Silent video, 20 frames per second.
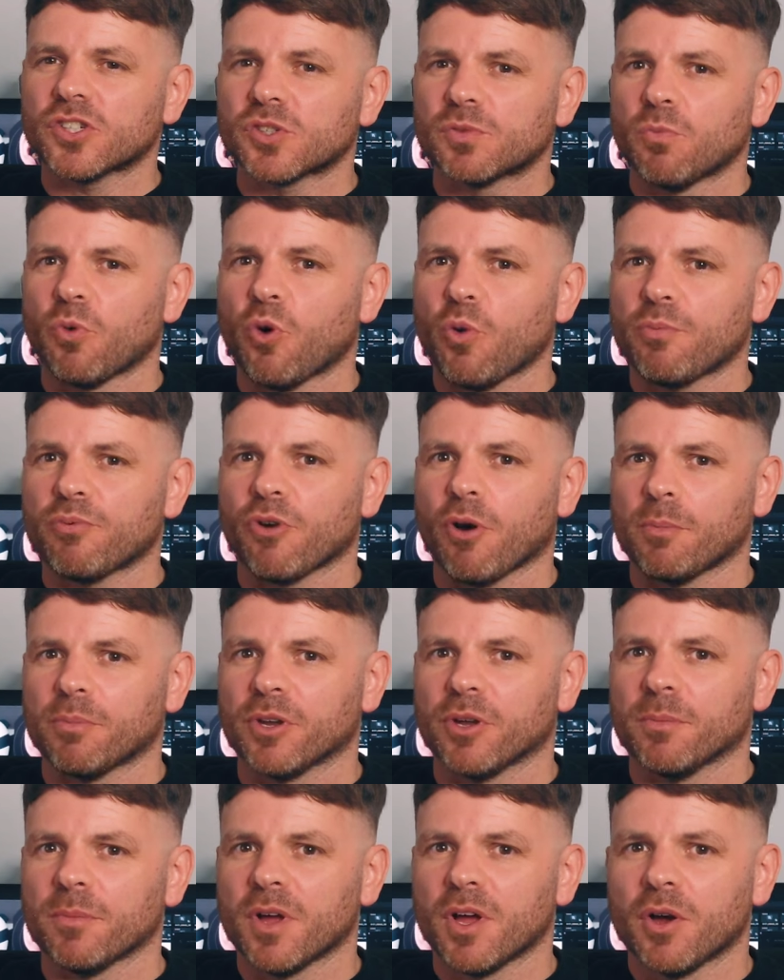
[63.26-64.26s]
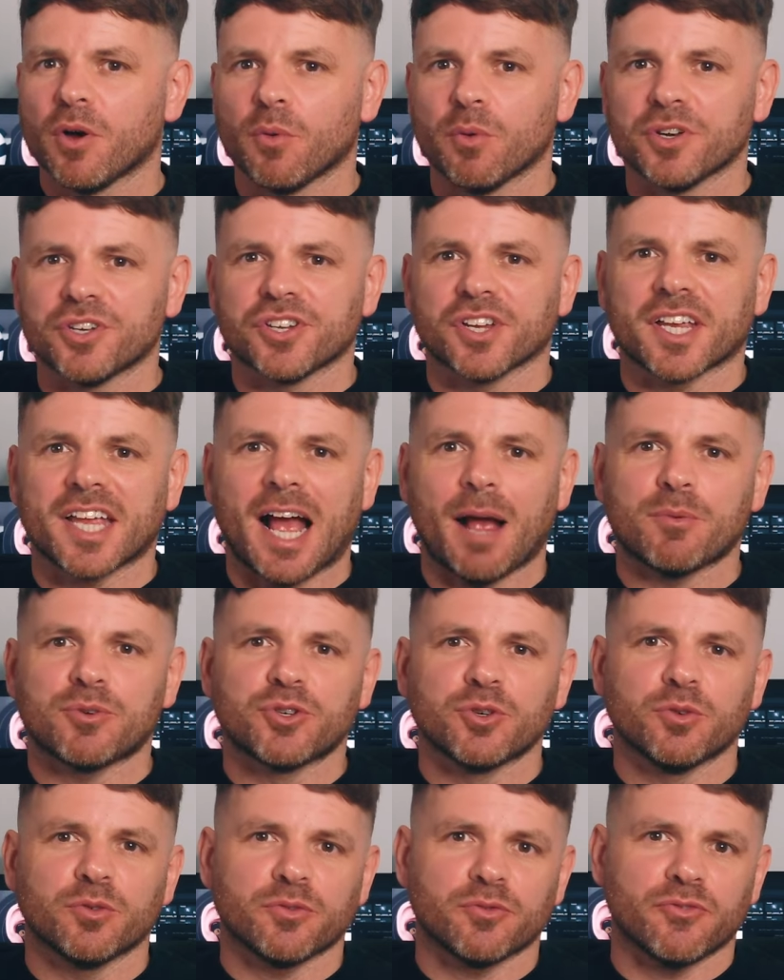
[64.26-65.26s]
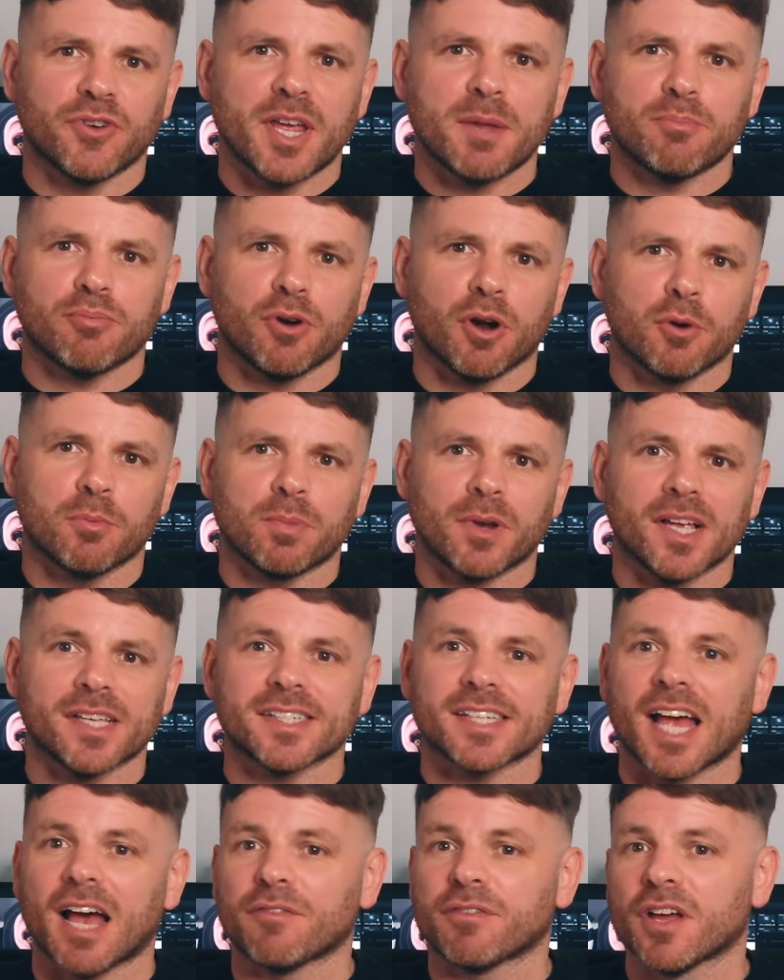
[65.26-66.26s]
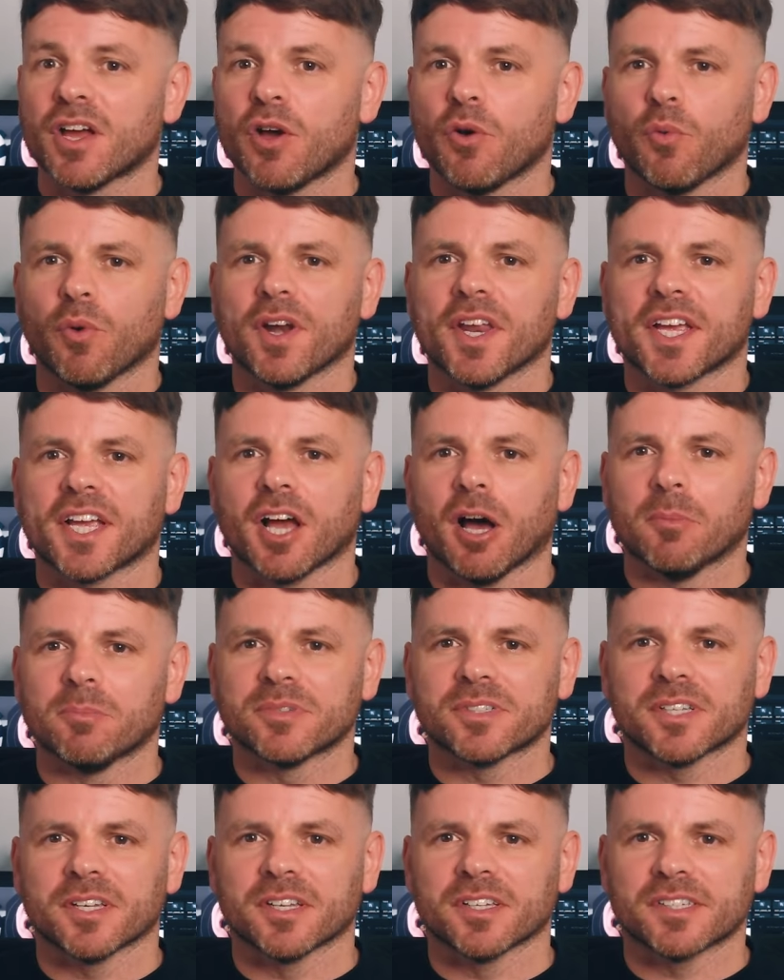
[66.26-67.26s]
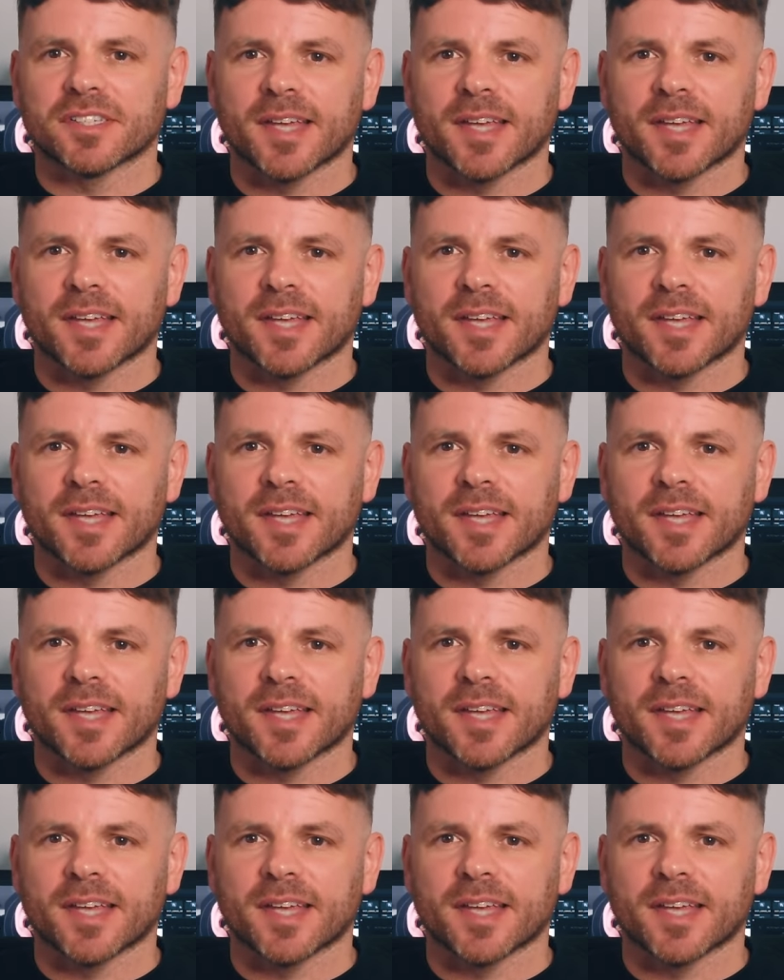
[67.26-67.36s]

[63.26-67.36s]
small problem which the Capsule three Pro Plus have when it comes to the